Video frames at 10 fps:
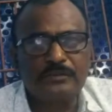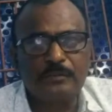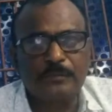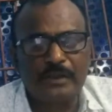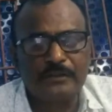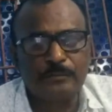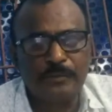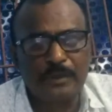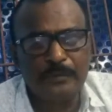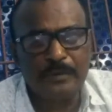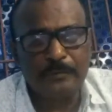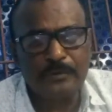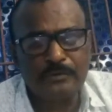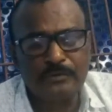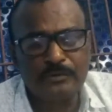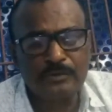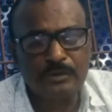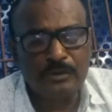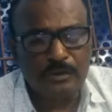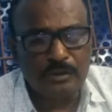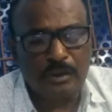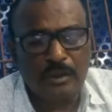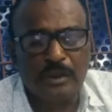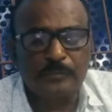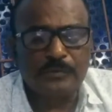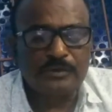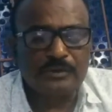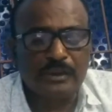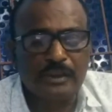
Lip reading: of right of private defense, as per the general